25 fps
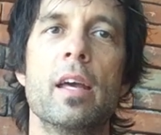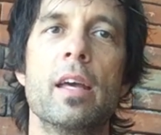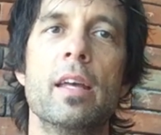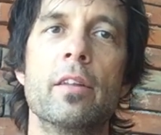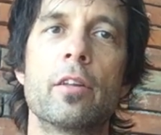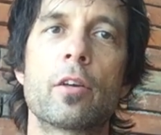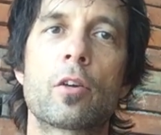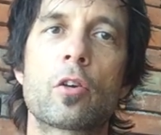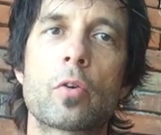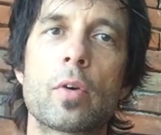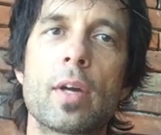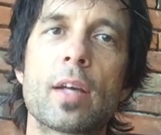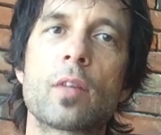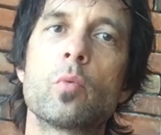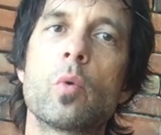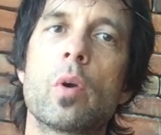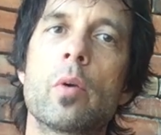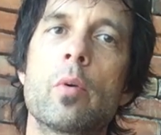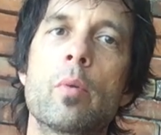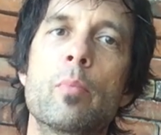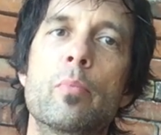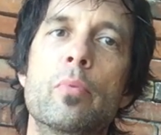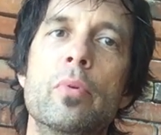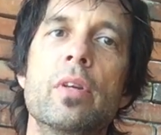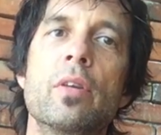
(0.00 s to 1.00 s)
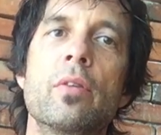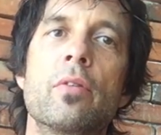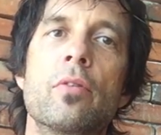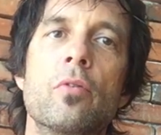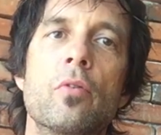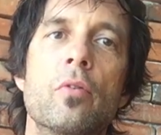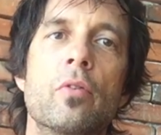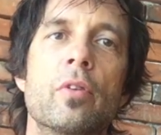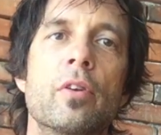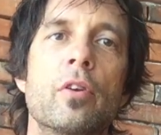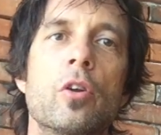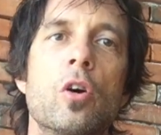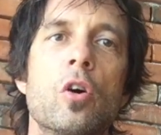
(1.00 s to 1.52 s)
And the correct way we breathe
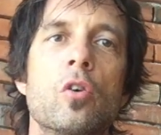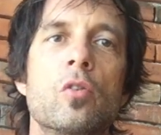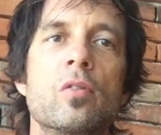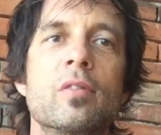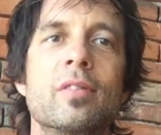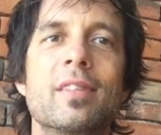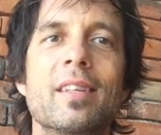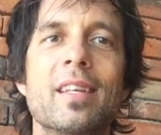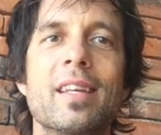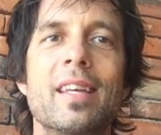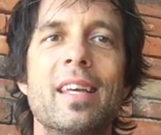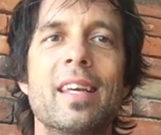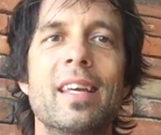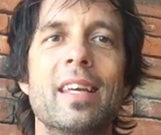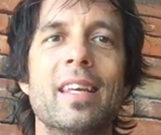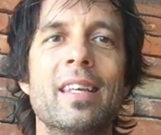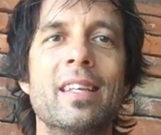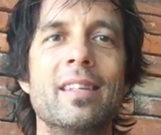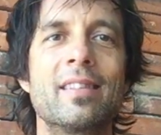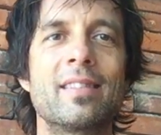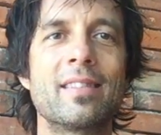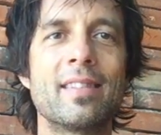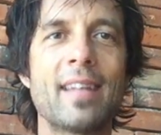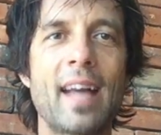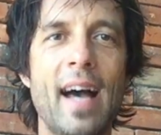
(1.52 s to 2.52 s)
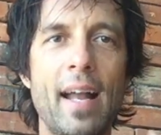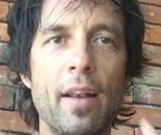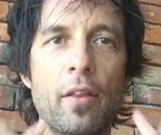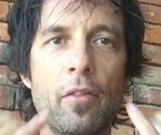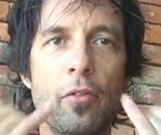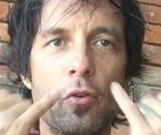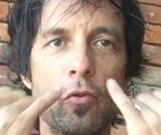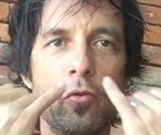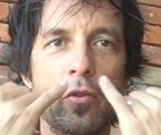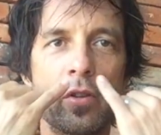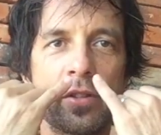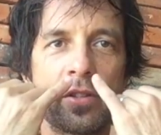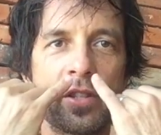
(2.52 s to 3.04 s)
through the nose is
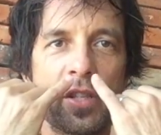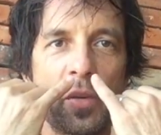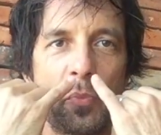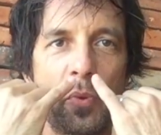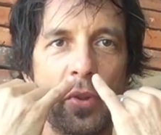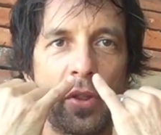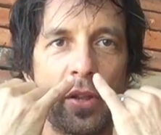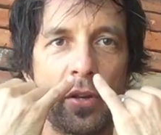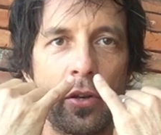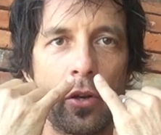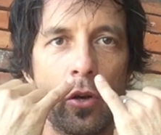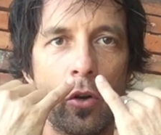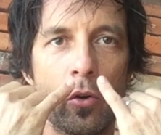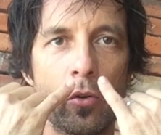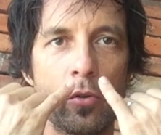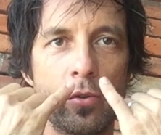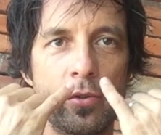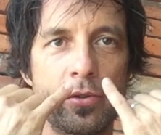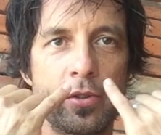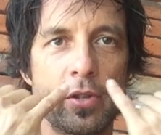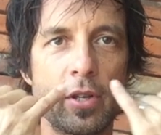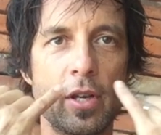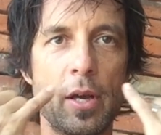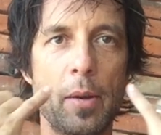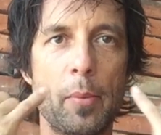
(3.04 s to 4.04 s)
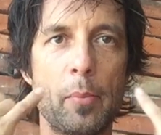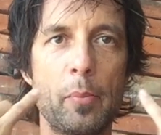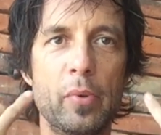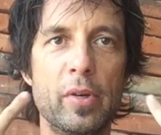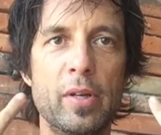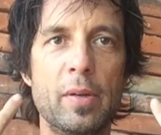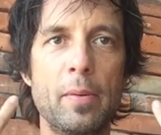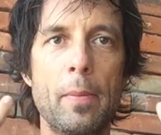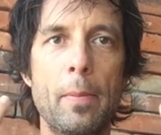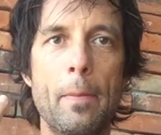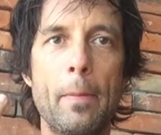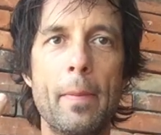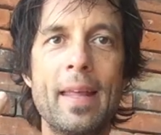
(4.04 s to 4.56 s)
not through the tip of the nose,
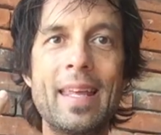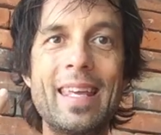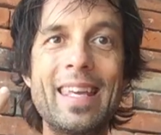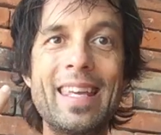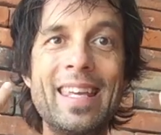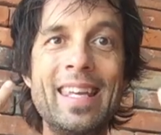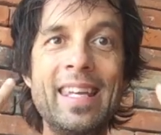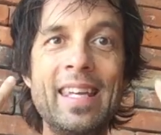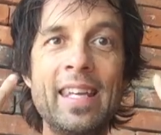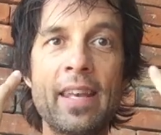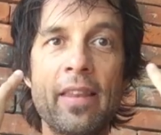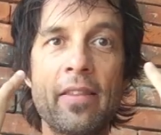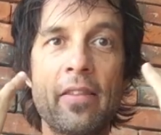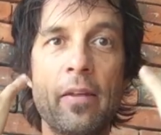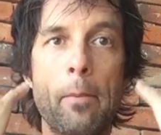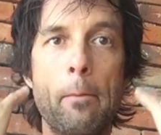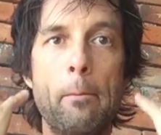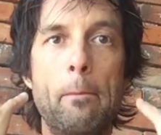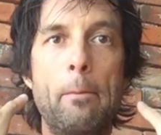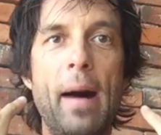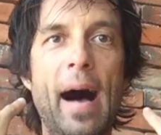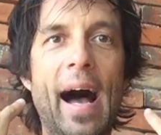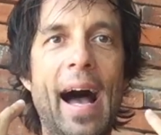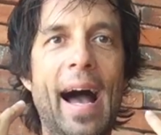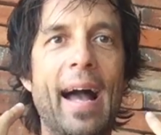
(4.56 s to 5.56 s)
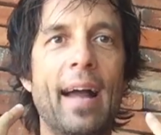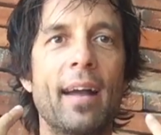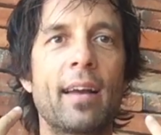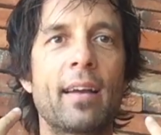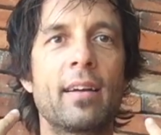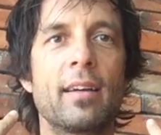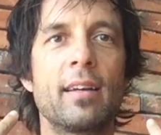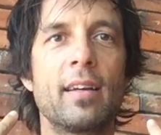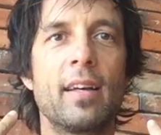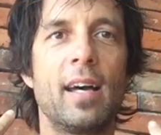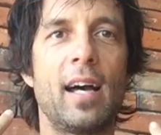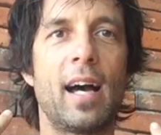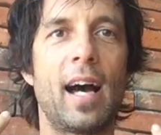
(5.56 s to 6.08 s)
but in the
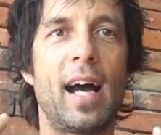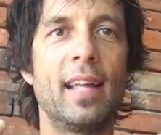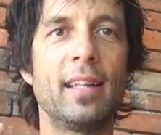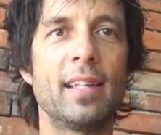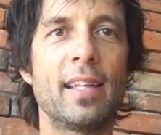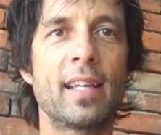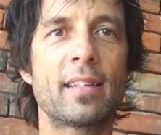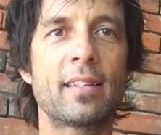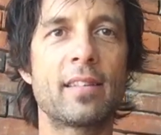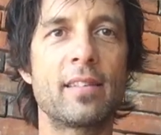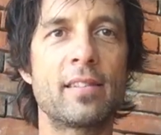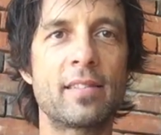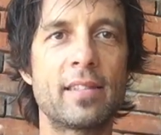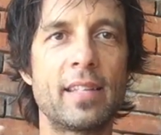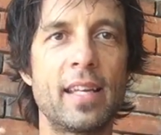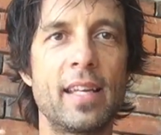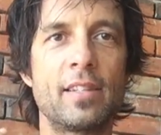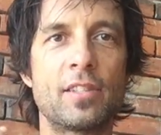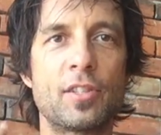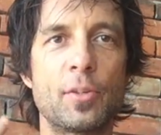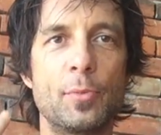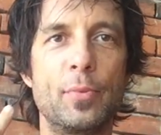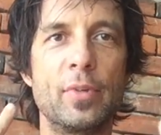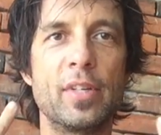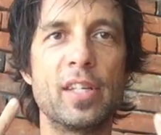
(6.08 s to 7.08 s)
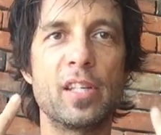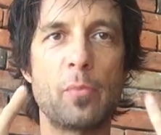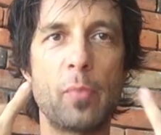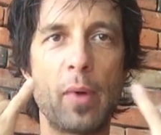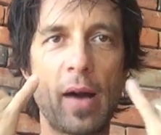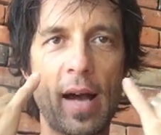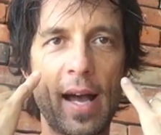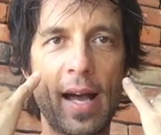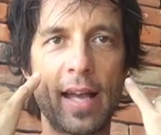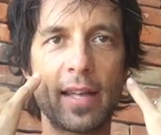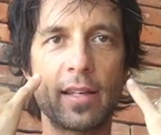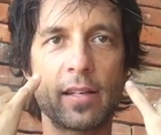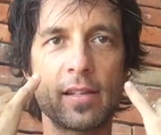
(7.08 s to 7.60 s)
back. I like to say to breathe
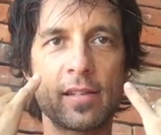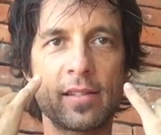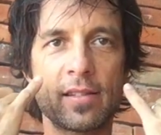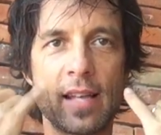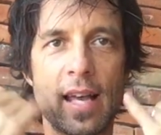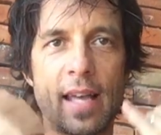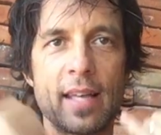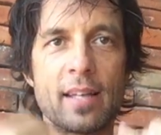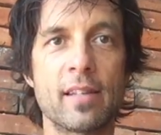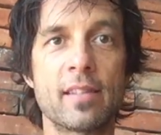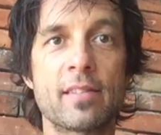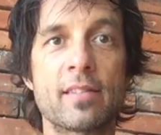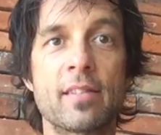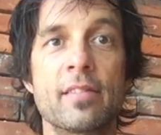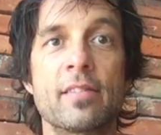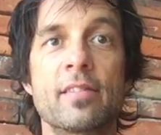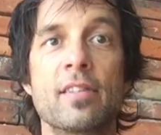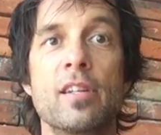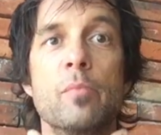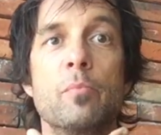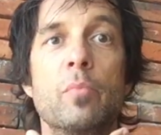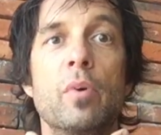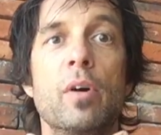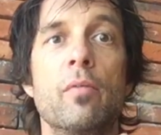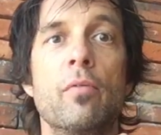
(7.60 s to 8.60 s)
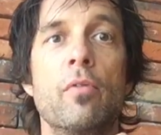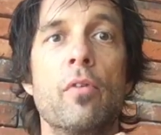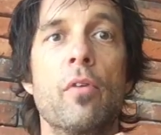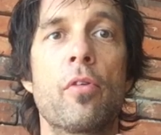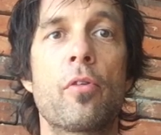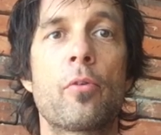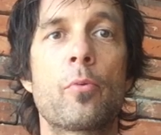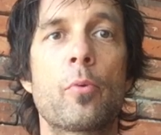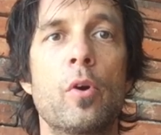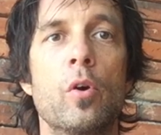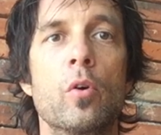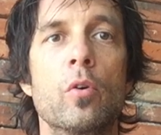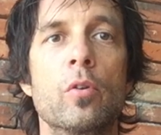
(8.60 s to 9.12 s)
behind the sinuses and above the
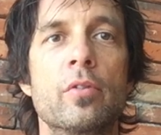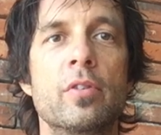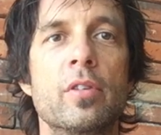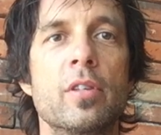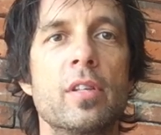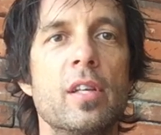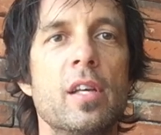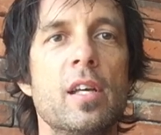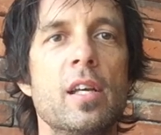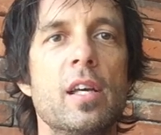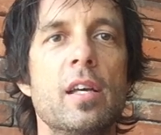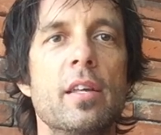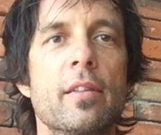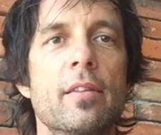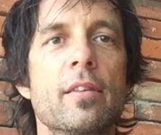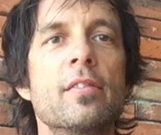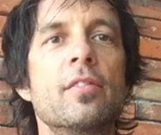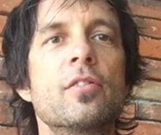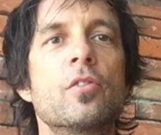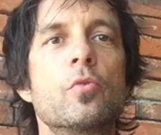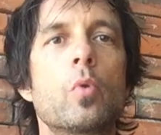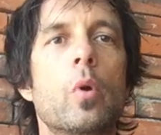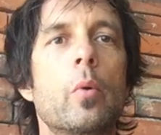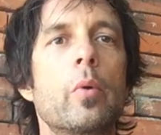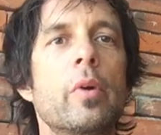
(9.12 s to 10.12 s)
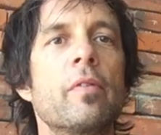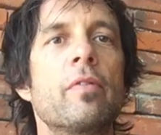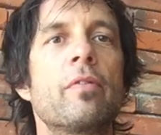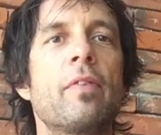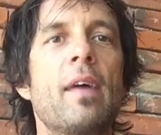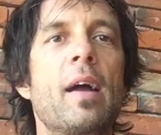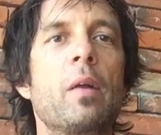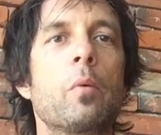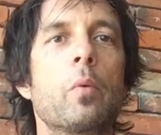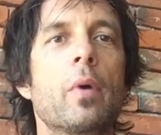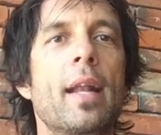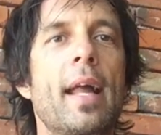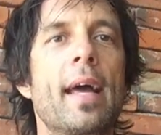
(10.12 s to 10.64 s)
throat. This is where we
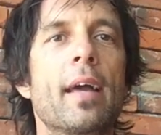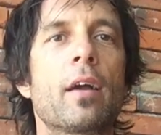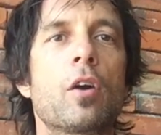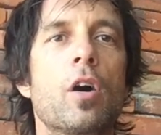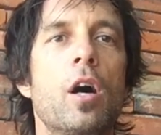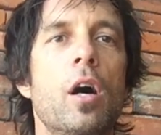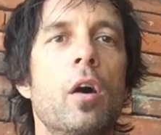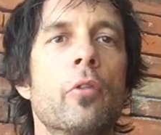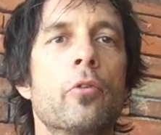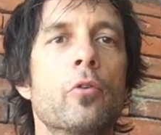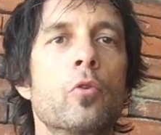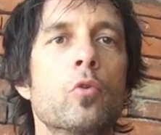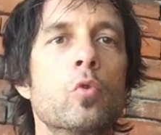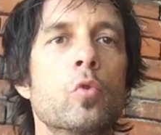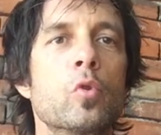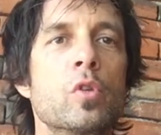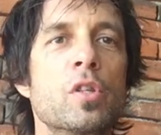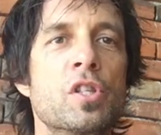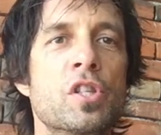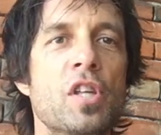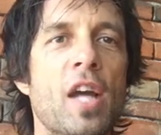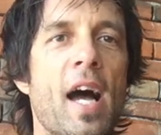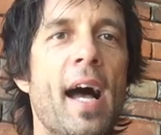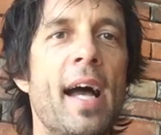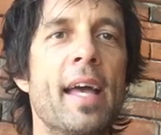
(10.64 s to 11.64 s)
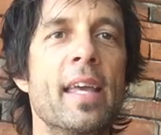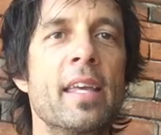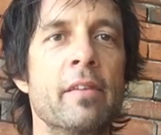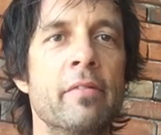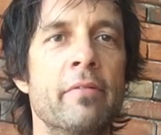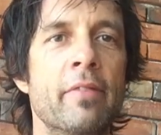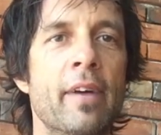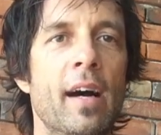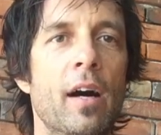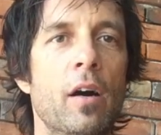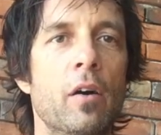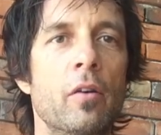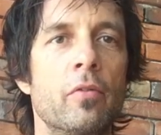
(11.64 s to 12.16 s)
find what I call the
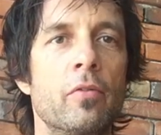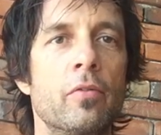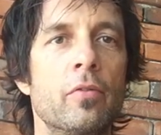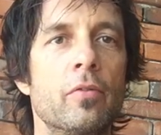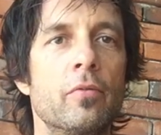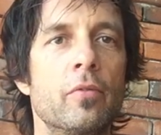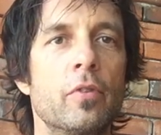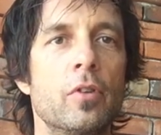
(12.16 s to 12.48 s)
Ujjayi valve.